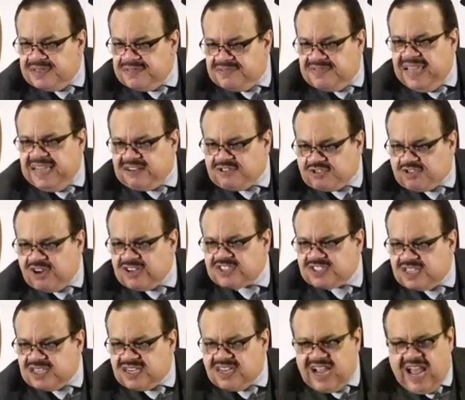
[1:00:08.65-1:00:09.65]
They
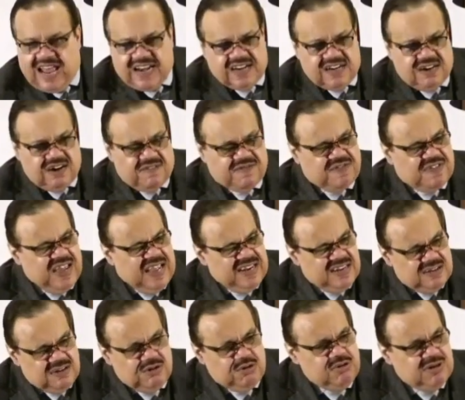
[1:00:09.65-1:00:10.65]
trusted God enough. They
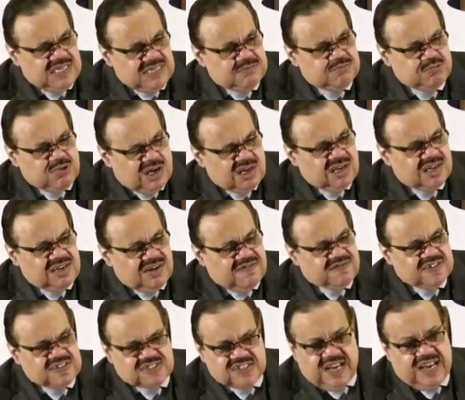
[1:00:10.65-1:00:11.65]
knew him well enough
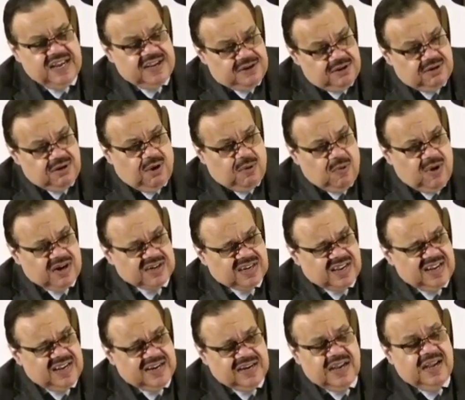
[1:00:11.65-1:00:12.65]
to say, hey, you know what,
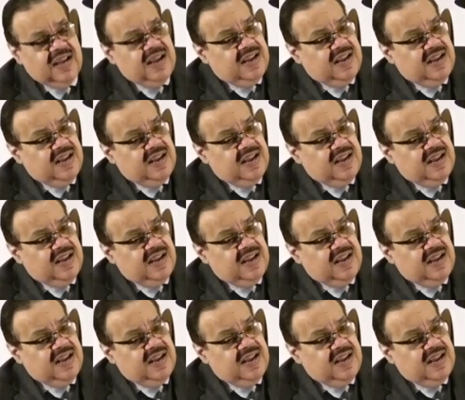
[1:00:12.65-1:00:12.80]
King?